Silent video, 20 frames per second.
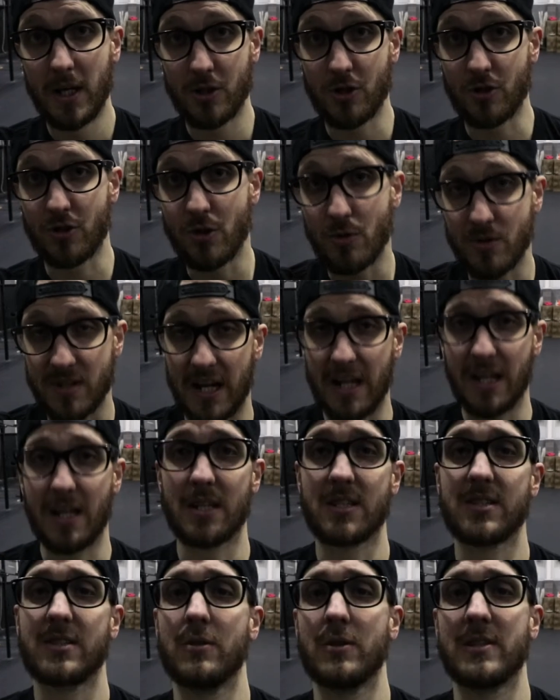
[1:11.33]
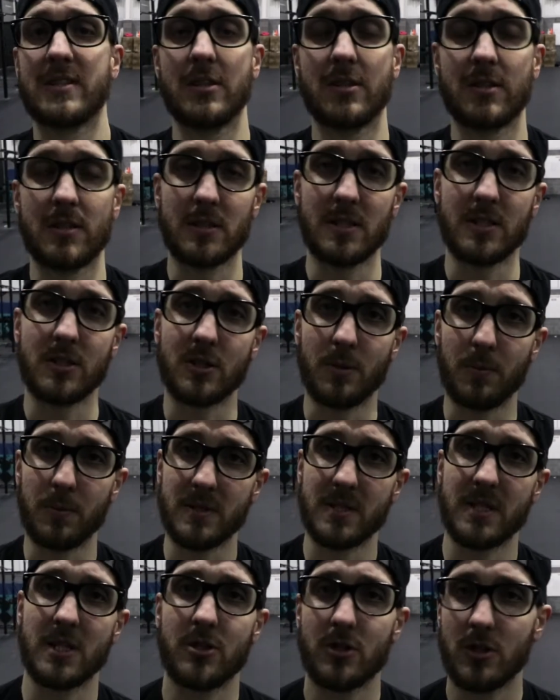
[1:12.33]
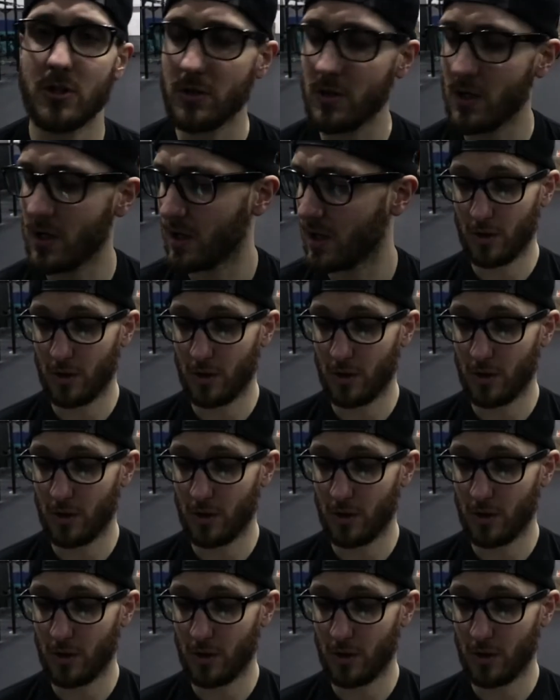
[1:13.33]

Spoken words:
just use our legs to assist us into position.